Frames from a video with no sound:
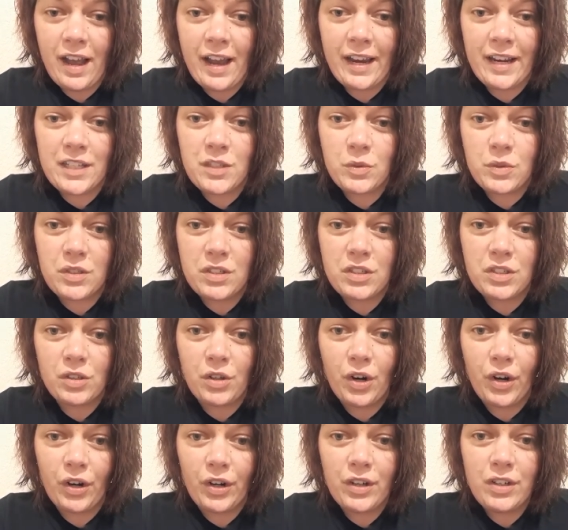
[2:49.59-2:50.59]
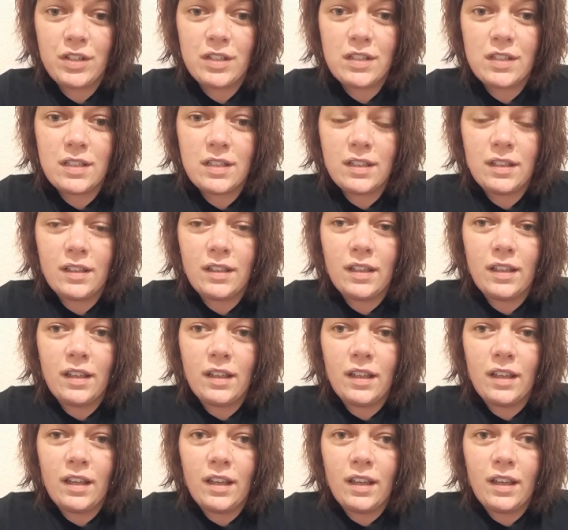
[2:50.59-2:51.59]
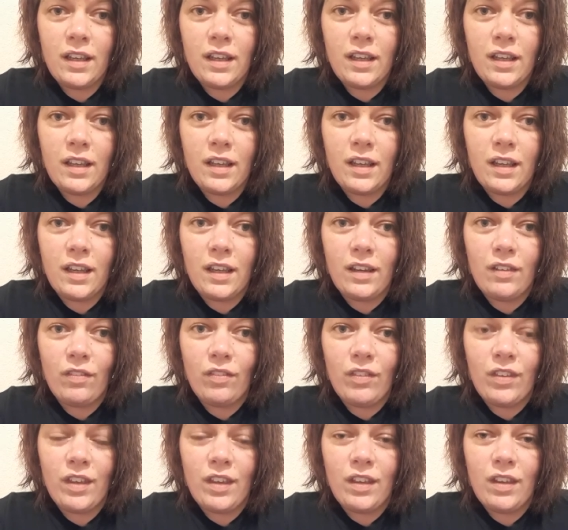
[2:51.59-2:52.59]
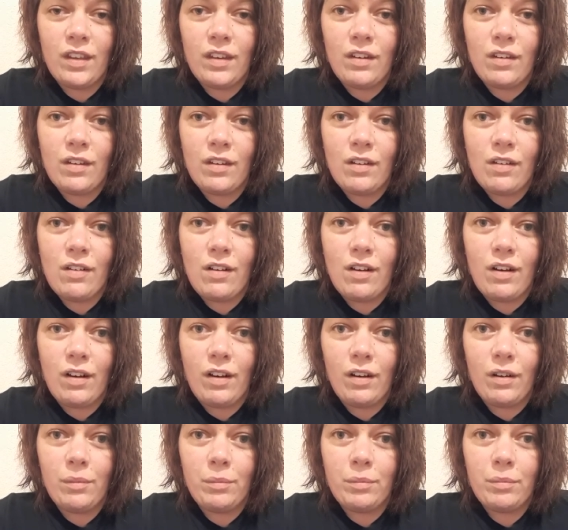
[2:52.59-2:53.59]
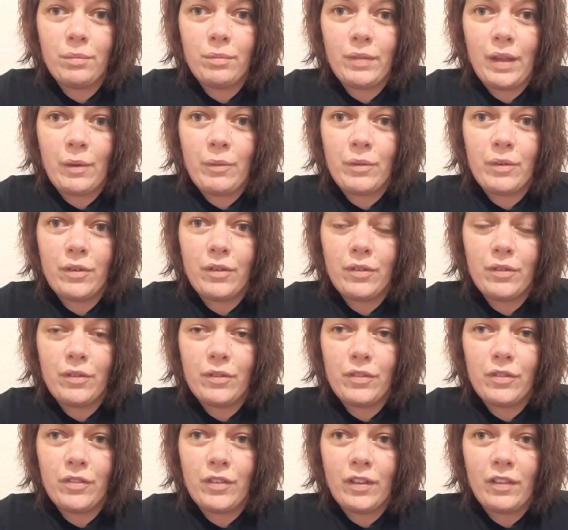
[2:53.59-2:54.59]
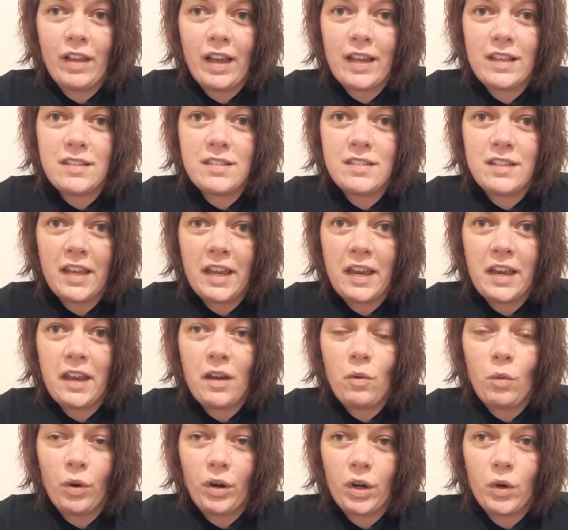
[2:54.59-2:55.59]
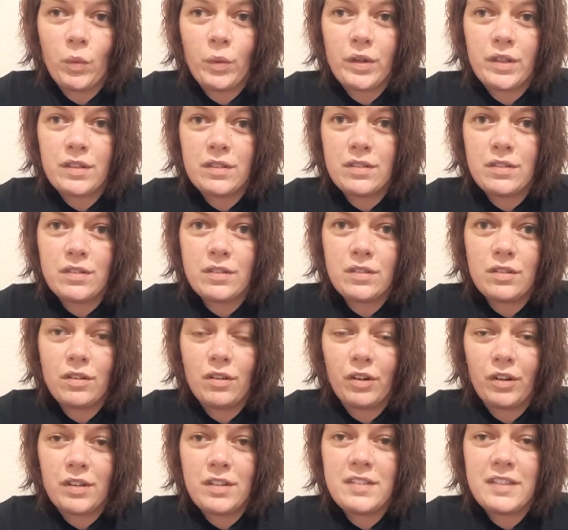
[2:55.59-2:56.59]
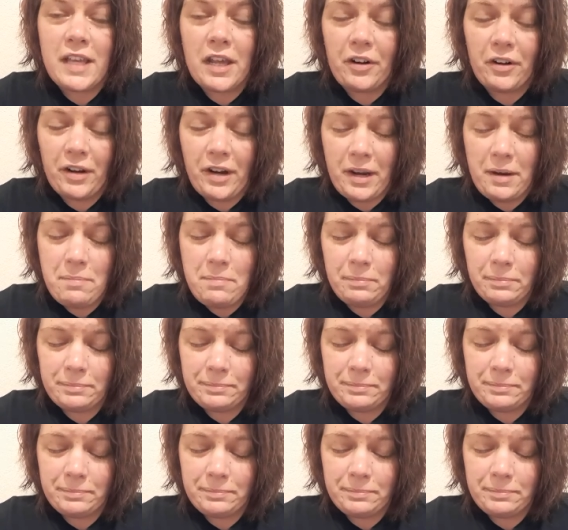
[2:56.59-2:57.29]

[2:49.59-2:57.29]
Eyes would still hurt. And then the last day at work was on a Saturday.